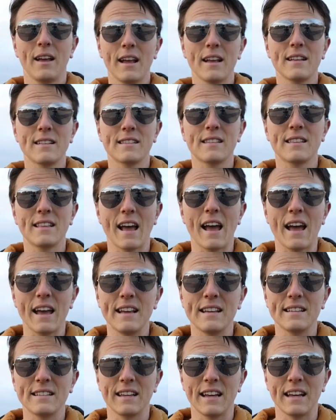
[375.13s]
It's
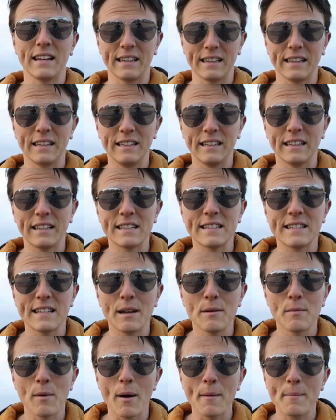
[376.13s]
that easy, and you can
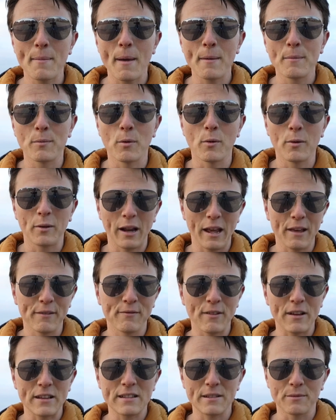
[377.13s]
see why people would
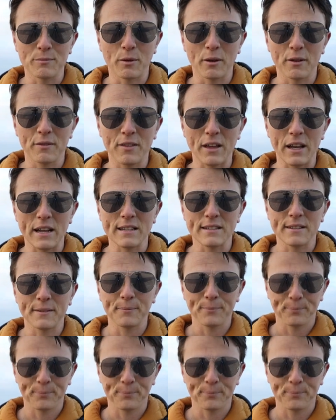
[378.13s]
invest in one of these.